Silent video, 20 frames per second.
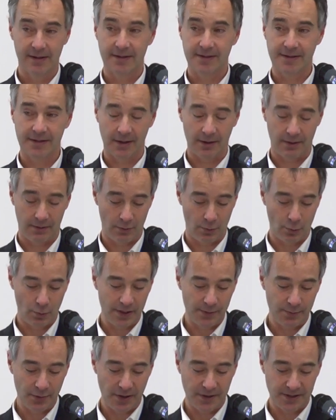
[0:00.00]
So
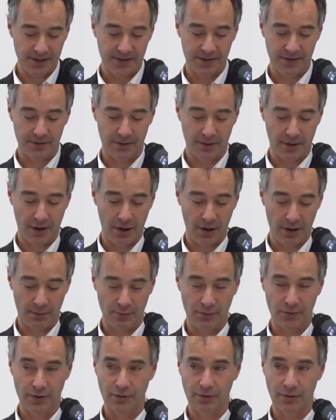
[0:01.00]
when you purchased your home,